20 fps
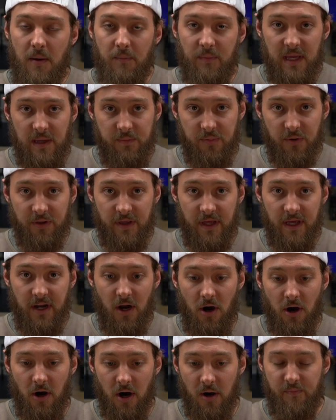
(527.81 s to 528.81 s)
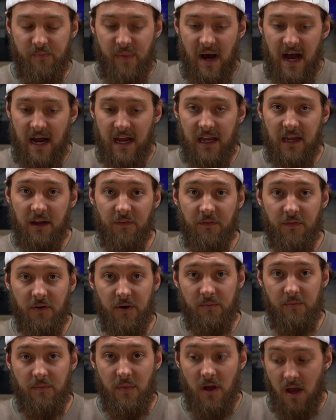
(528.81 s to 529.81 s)
people that are buying
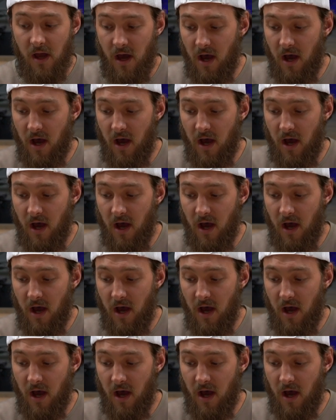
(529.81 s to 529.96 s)
from